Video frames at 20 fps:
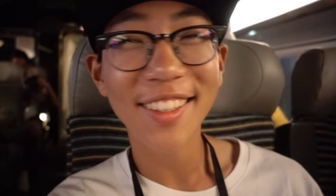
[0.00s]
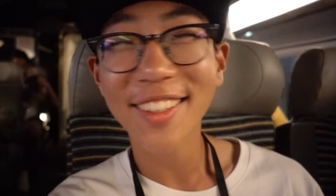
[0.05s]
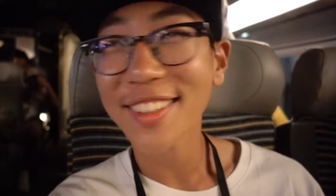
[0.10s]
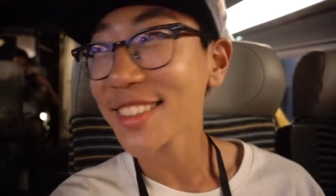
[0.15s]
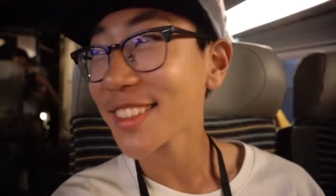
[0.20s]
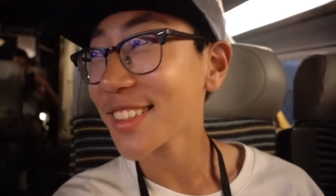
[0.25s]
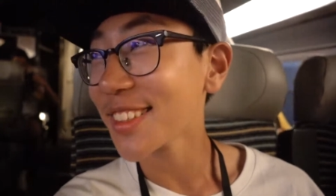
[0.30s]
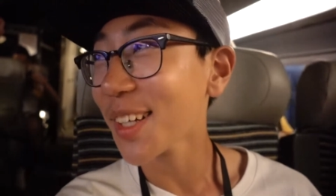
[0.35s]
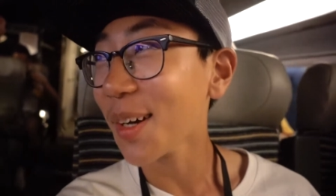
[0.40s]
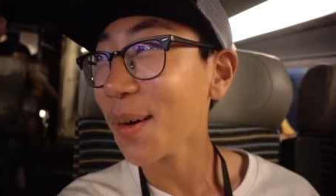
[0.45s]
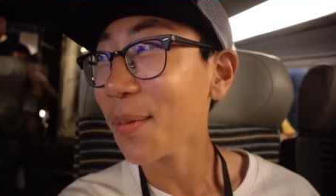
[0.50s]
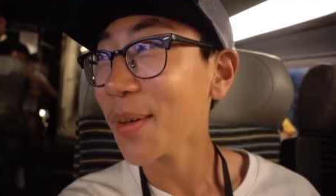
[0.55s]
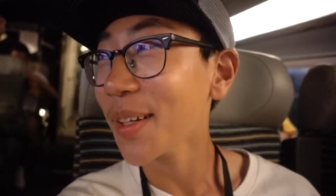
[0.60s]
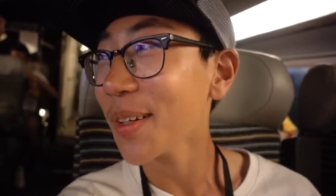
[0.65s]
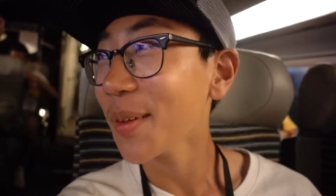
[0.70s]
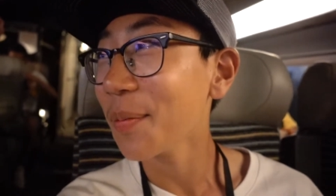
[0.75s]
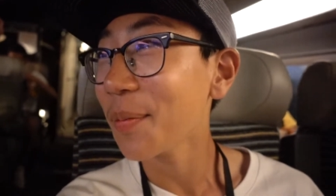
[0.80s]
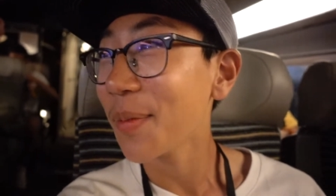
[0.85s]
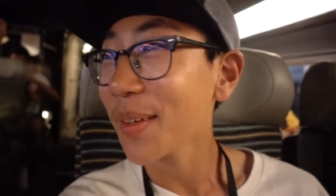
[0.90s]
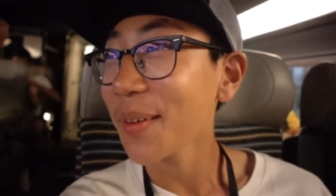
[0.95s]
there's so
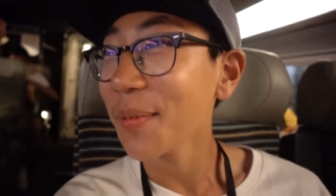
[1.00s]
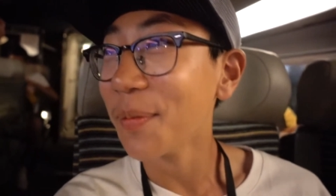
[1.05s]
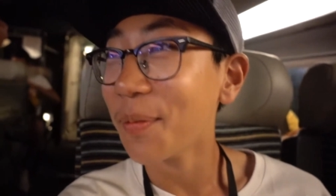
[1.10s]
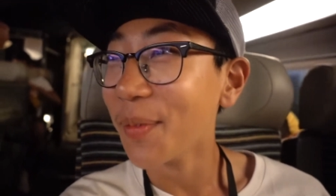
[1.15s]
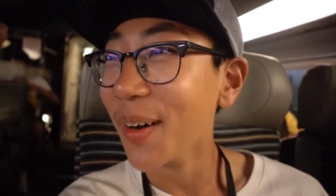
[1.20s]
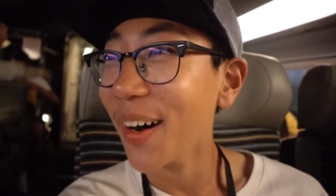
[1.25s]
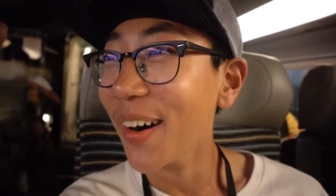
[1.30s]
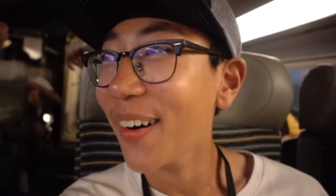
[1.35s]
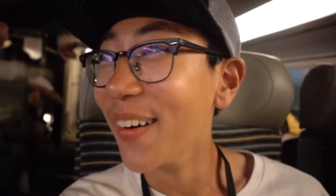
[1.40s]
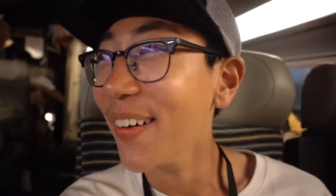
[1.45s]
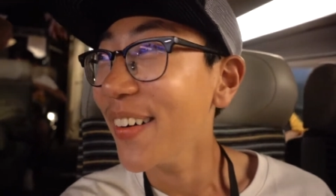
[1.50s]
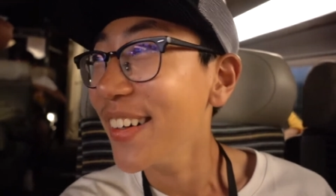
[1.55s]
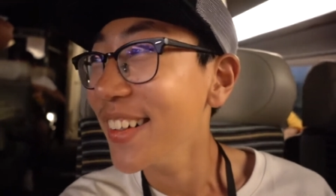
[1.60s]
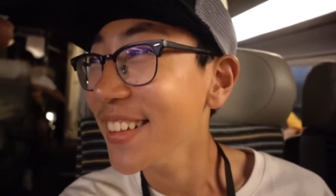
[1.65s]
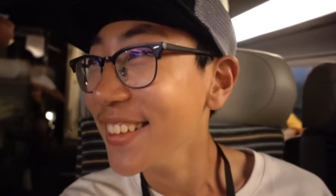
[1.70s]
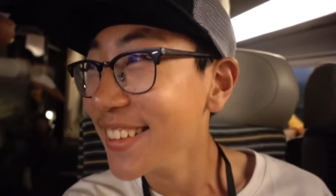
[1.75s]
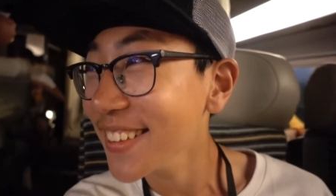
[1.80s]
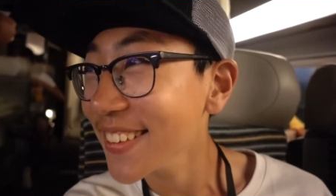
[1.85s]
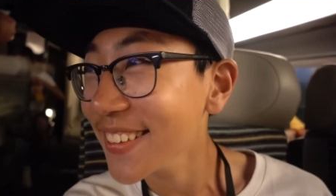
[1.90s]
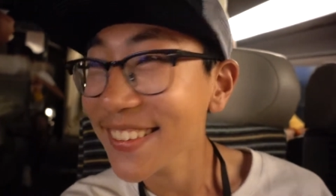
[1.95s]
many people.
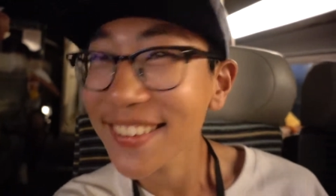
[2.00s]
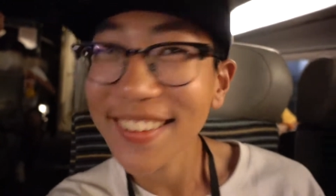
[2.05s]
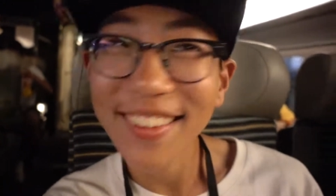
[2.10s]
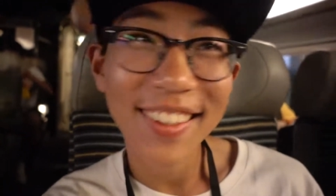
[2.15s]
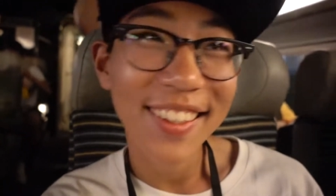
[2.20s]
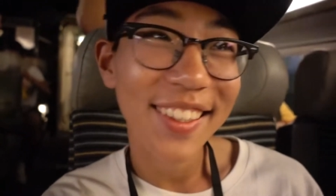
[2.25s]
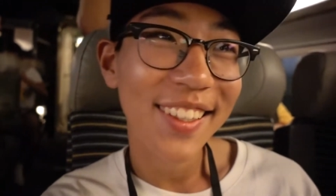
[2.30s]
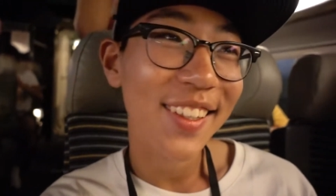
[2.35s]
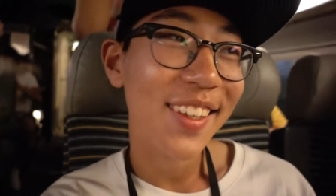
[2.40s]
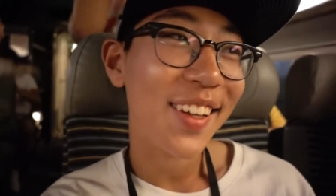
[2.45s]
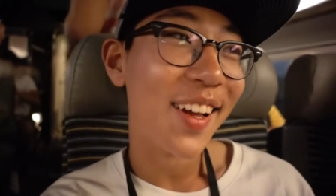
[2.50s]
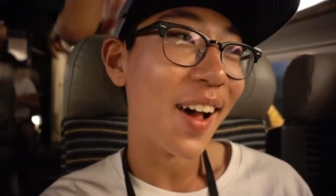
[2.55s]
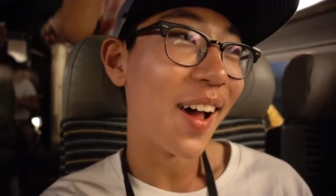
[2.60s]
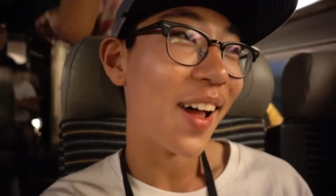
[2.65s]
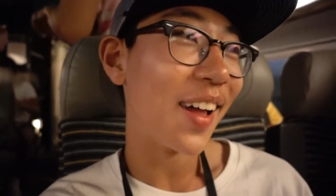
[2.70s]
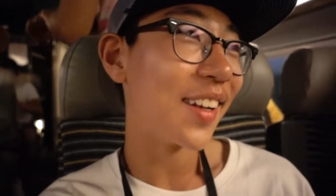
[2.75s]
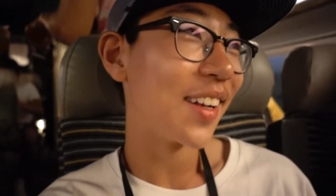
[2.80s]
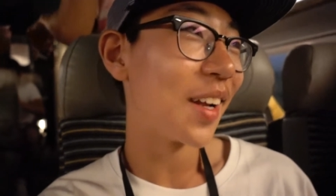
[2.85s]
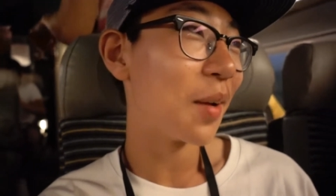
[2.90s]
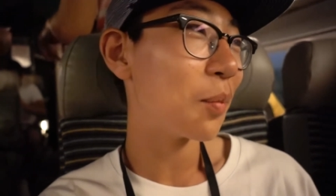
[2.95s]

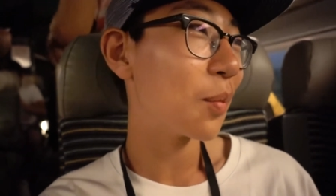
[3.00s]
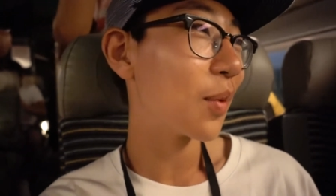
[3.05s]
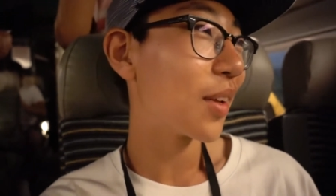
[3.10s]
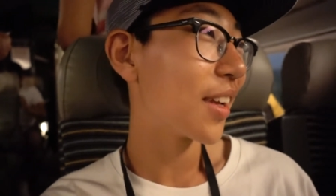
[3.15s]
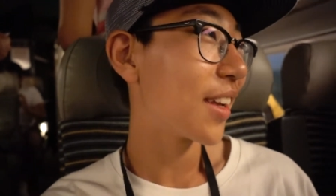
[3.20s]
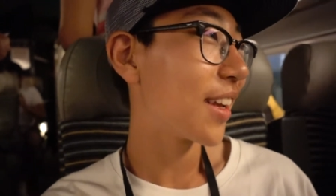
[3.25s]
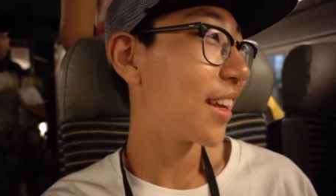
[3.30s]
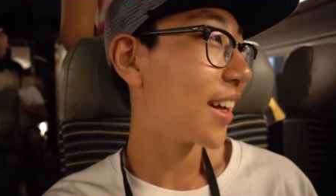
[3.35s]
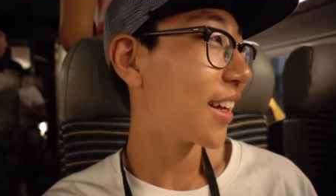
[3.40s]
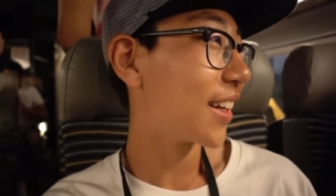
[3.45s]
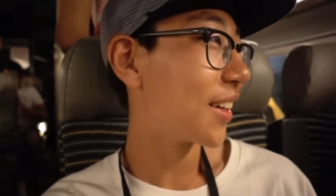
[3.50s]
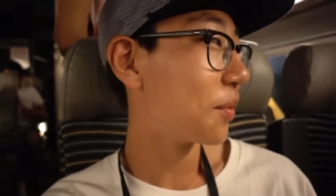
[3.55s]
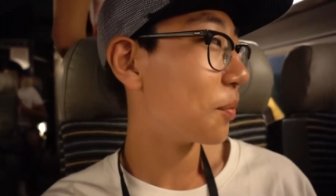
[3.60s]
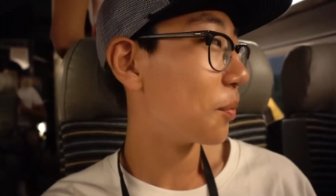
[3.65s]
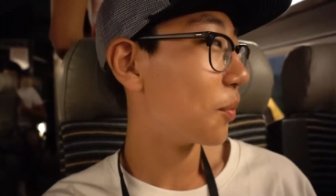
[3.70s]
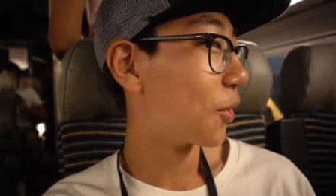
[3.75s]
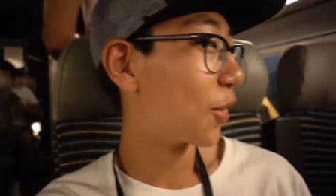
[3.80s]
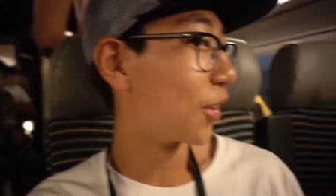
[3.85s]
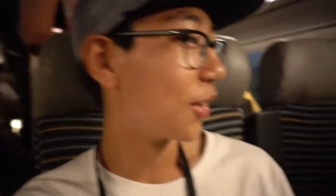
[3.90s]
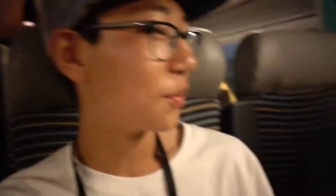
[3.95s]
And I'm
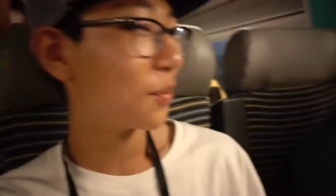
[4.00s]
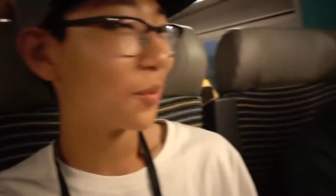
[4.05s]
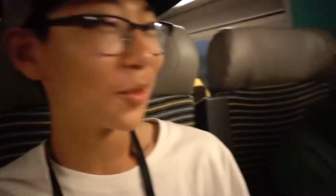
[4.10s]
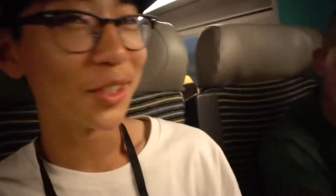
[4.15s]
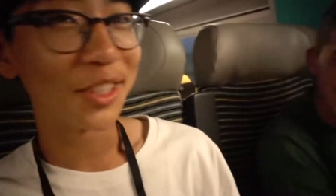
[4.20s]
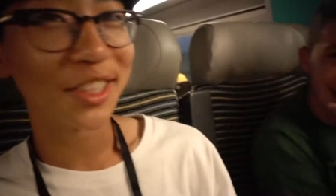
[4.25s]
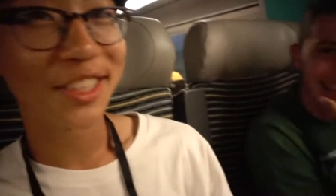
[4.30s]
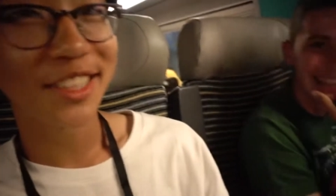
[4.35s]
getting more and more